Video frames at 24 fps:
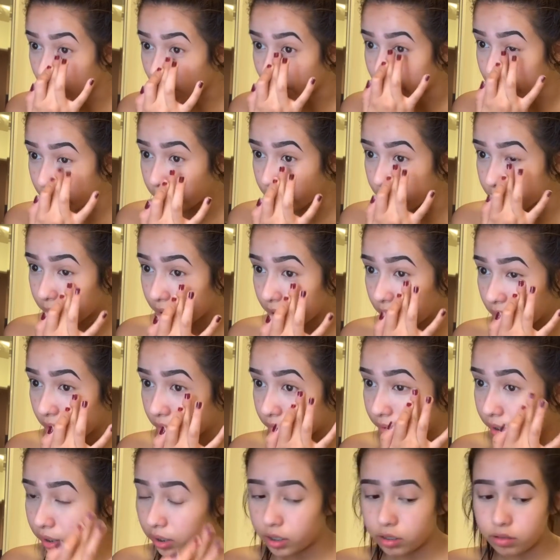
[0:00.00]
happy with my life
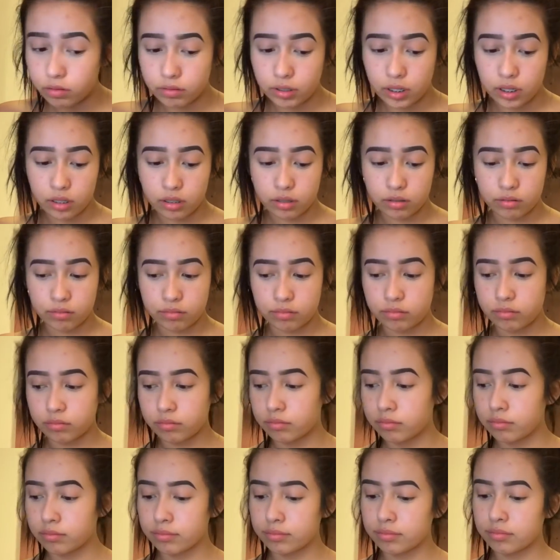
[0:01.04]
right now.
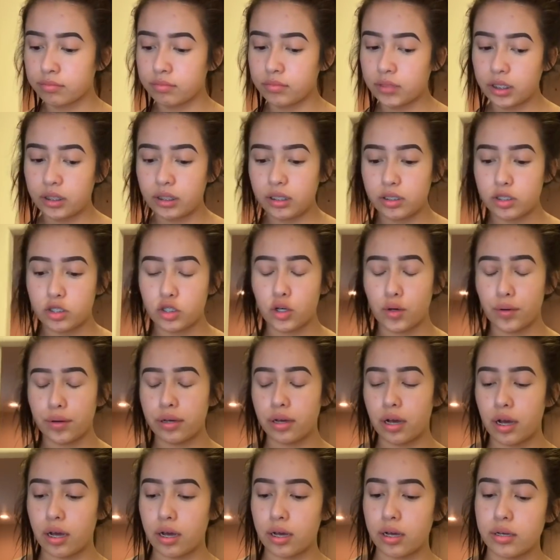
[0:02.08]
Like, nothing's
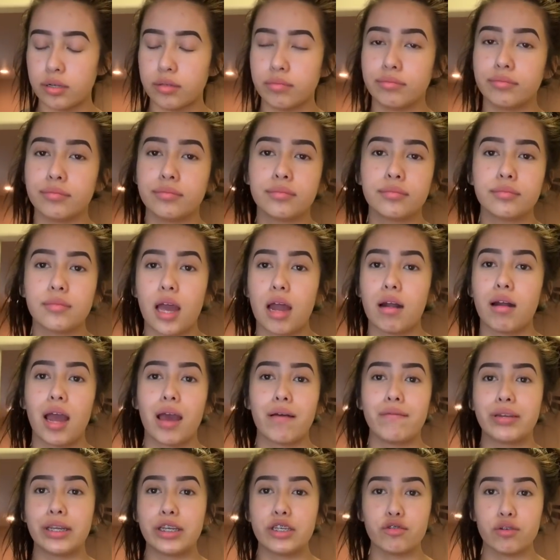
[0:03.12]
going on, I don't
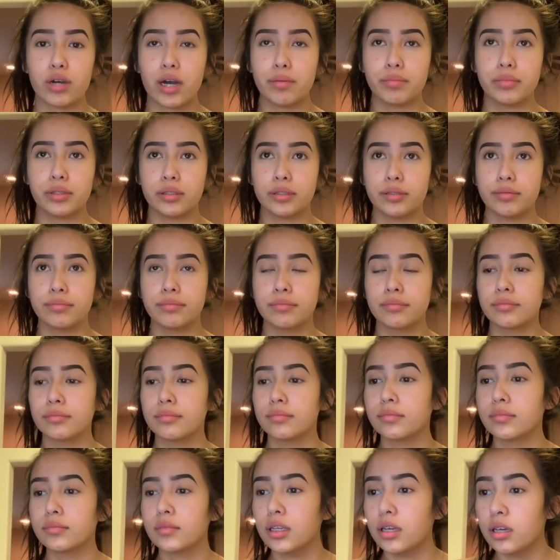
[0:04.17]
have any drama,
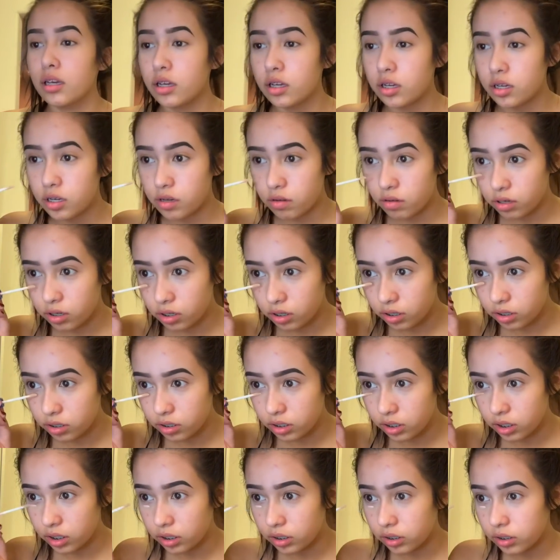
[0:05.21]
no girls
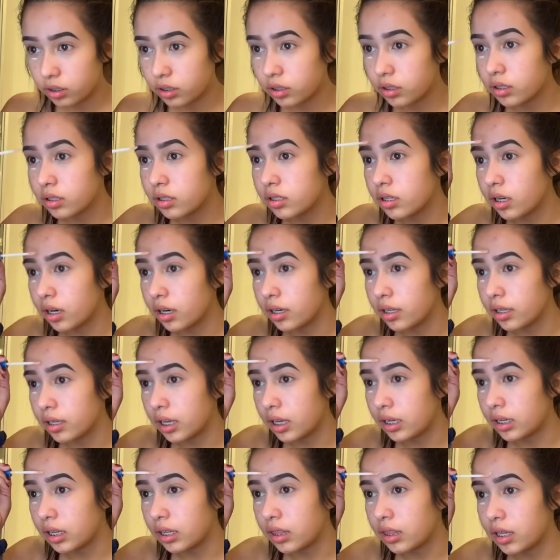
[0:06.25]
are starting
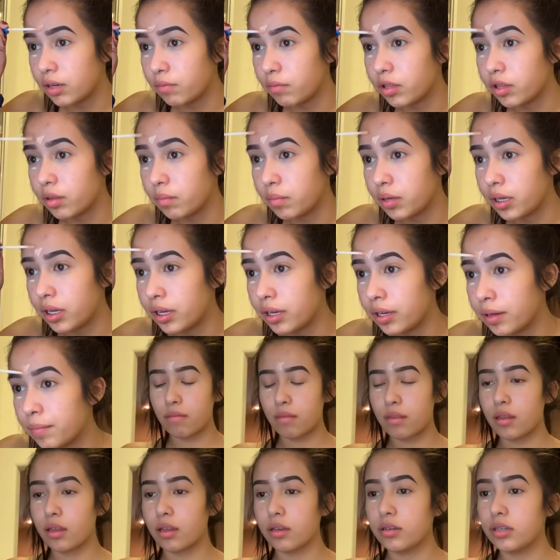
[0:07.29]
anything with me.
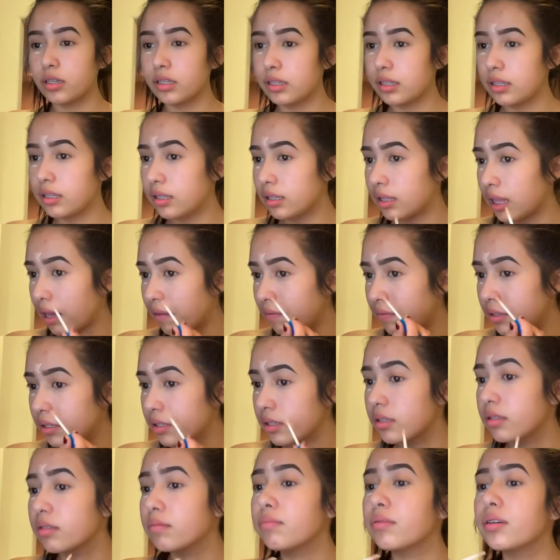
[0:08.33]
Just life
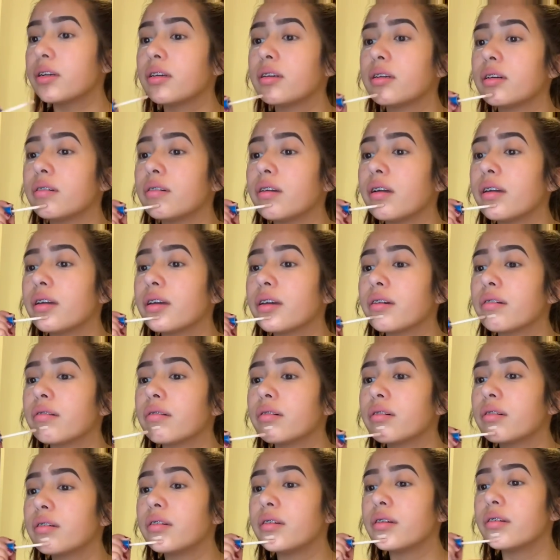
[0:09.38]
is pretty good right now,
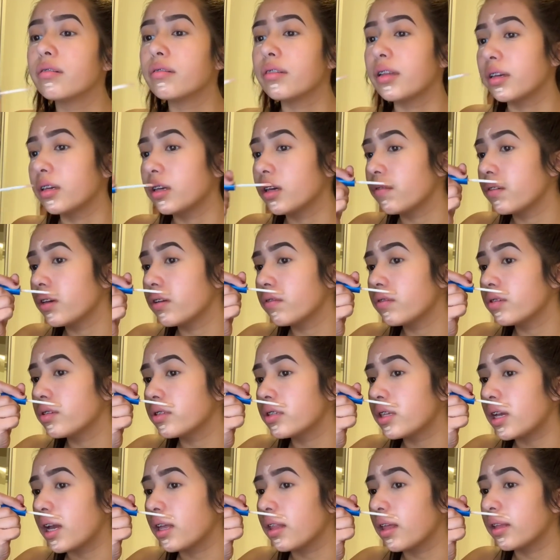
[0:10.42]
you know? Like, have you ever
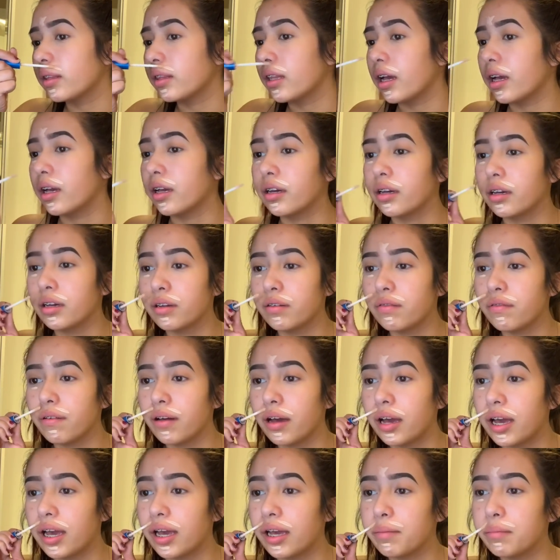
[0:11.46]
just had like that good
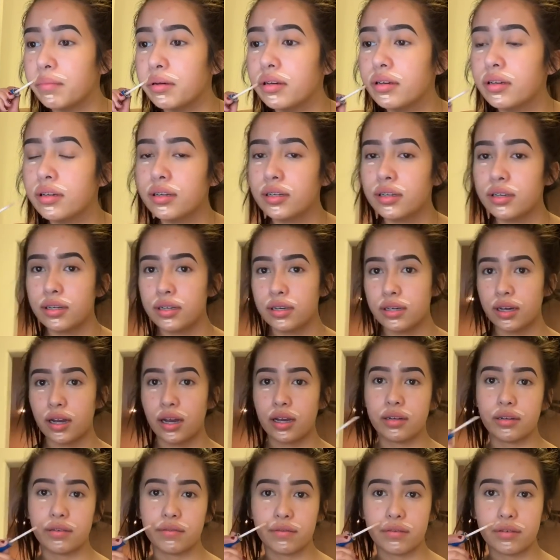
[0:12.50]
vibe
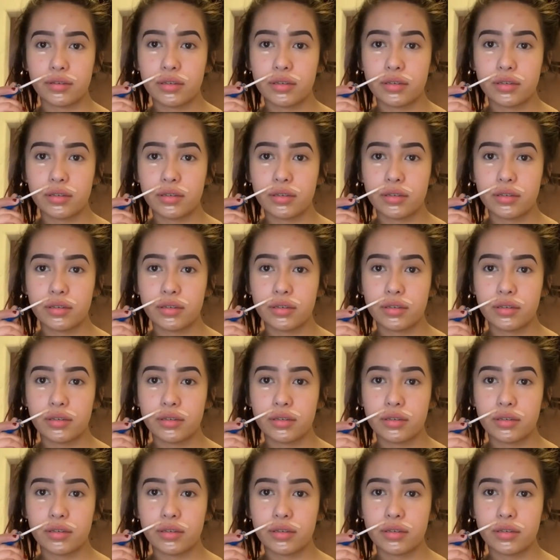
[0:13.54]
kind of